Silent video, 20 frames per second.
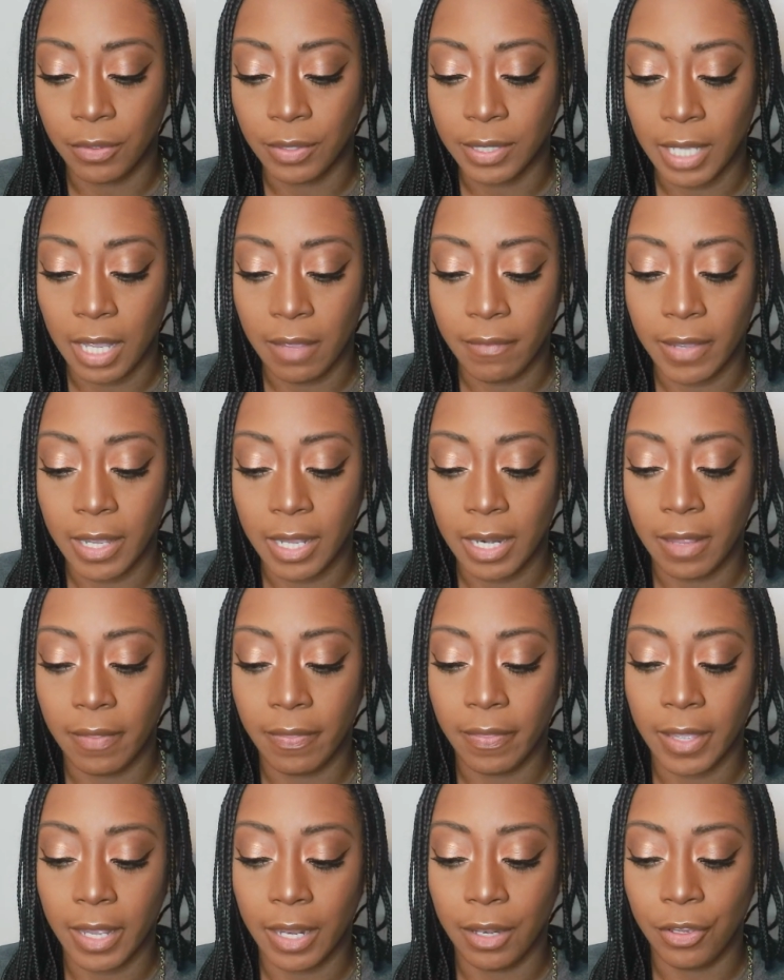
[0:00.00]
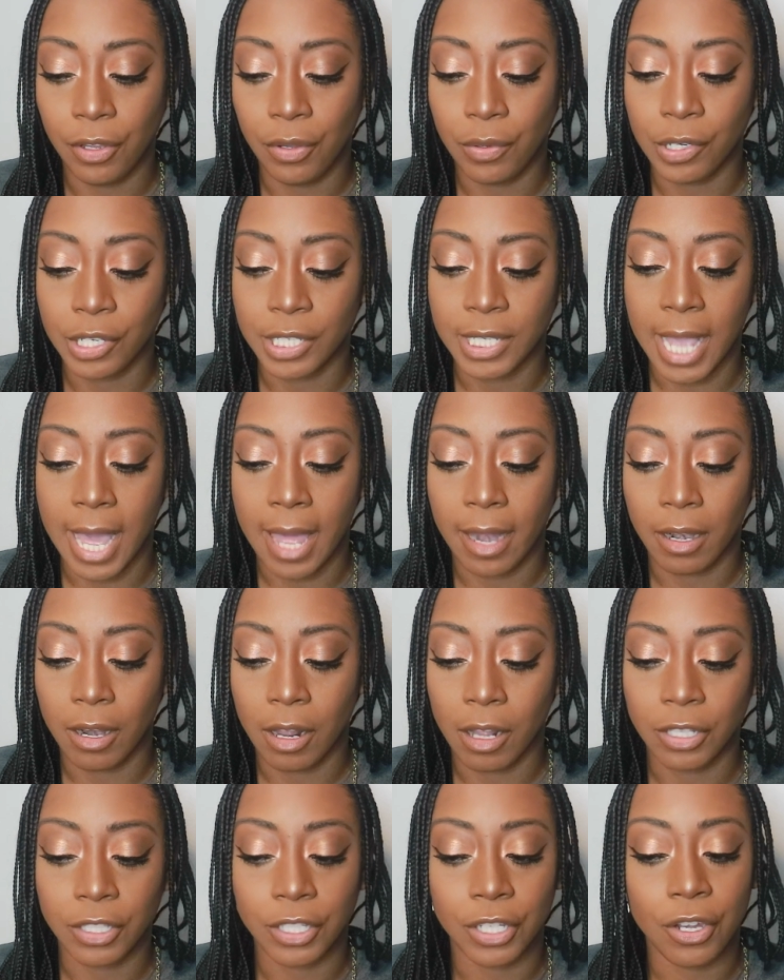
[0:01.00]
You save it, and then you just add it
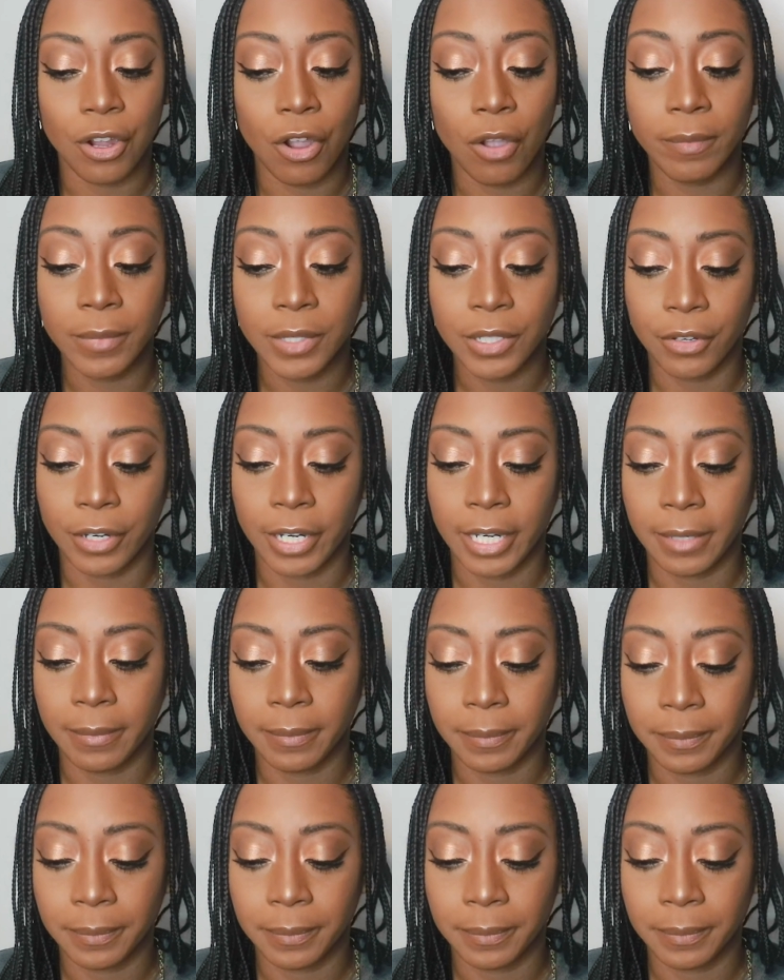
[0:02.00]
onto your home screen.